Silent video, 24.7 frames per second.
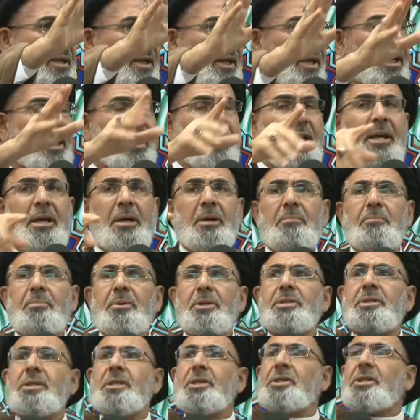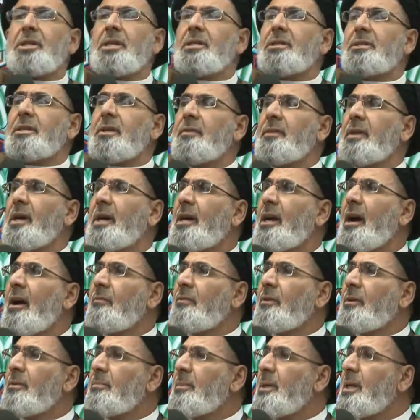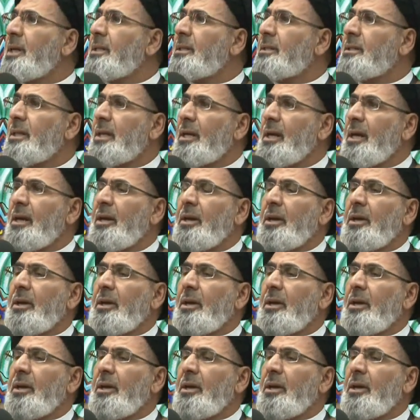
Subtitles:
and positions in the government,